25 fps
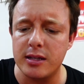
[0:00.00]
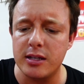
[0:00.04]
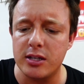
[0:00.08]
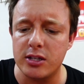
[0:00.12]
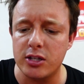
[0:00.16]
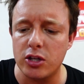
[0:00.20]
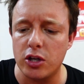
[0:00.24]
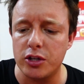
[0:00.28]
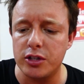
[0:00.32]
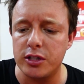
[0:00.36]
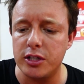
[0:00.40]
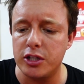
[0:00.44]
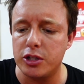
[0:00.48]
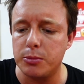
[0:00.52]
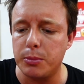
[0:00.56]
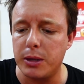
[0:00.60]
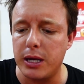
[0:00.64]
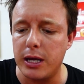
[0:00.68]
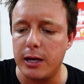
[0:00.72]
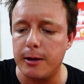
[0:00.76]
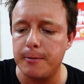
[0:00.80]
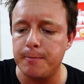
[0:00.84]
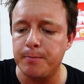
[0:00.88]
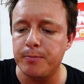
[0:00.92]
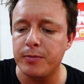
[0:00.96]
the sausage
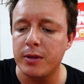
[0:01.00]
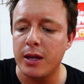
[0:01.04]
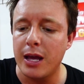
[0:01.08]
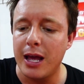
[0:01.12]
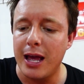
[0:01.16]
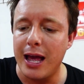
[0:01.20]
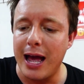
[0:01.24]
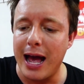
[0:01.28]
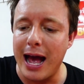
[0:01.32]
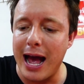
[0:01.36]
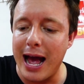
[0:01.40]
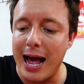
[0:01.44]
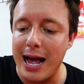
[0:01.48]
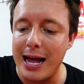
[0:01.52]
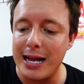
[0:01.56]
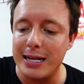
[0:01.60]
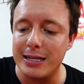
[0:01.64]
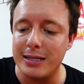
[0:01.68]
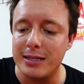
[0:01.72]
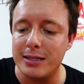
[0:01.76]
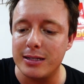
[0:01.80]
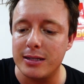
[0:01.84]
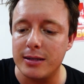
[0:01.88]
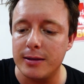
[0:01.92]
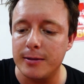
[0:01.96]
meat
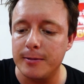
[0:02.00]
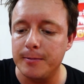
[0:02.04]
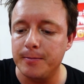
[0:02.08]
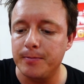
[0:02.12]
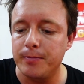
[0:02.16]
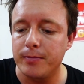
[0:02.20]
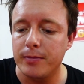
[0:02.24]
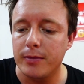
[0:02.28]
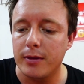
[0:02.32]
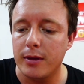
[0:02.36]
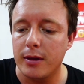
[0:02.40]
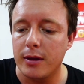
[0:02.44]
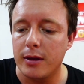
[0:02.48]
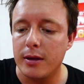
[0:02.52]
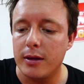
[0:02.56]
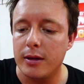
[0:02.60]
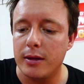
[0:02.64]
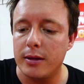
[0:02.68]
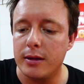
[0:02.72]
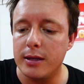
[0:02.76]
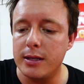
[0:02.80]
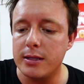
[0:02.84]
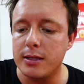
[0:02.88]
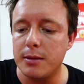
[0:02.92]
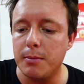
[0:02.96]
and
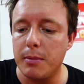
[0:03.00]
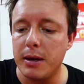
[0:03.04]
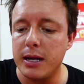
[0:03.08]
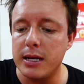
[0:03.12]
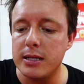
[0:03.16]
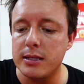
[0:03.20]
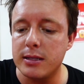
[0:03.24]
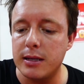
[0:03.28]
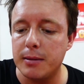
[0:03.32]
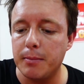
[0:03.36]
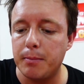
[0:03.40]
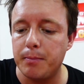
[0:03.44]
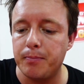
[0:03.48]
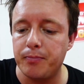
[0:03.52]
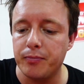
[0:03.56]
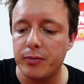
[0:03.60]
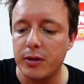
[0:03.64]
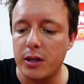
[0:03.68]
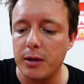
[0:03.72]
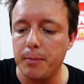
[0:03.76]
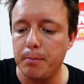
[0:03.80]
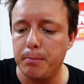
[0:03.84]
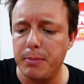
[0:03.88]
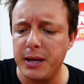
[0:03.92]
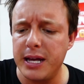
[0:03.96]
these amazing
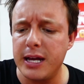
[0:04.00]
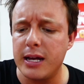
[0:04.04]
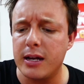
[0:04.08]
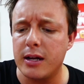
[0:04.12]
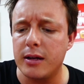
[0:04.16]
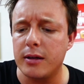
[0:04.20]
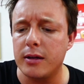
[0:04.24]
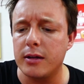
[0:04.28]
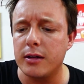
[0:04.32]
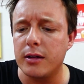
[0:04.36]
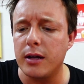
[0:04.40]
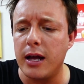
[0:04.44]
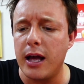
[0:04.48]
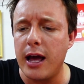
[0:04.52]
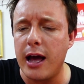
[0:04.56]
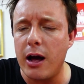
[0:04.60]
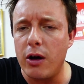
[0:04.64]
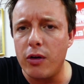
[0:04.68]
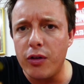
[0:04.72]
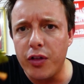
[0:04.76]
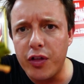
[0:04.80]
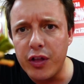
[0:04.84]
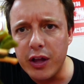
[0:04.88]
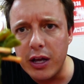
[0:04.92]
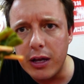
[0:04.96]
big
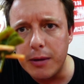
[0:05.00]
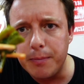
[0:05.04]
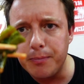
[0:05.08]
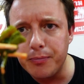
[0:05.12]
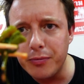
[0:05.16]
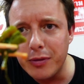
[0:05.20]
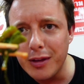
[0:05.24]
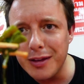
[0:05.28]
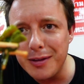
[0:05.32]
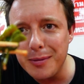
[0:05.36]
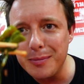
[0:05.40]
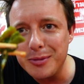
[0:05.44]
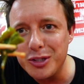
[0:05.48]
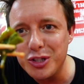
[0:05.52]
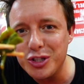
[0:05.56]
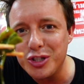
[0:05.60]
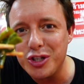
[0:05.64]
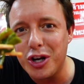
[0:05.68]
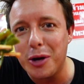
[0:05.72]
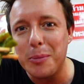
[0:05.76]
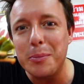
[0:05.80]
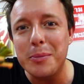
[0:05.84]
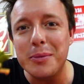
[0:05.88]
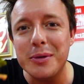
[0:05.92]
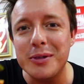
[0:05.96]
healthy
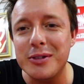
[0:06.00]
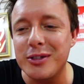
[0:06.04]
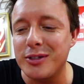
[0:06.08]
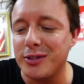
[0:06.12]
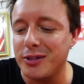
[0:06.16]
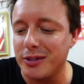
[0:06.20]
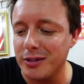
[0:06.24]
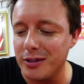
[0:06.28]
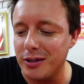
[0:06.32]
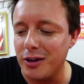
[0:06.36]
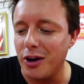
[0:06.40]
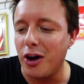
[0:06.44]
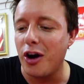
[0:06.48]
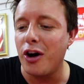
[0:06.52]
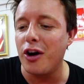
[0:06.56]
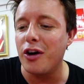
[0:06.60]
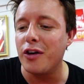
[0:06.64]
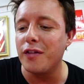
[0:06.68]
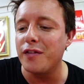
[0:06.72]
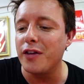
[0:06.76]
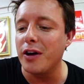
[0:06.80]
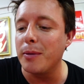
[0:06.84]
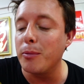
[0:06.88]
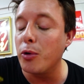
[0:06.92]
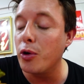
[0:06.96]
chunks
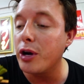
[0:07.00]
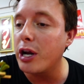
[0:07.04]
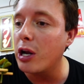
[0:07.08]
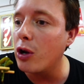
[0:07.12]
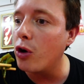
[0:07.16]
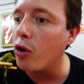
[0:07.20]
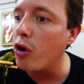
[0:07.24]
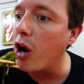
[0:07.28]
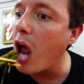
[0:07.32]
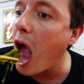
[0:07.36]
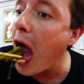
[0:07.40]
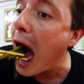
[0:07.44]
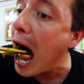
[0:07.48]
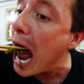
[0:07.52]
of morning glory.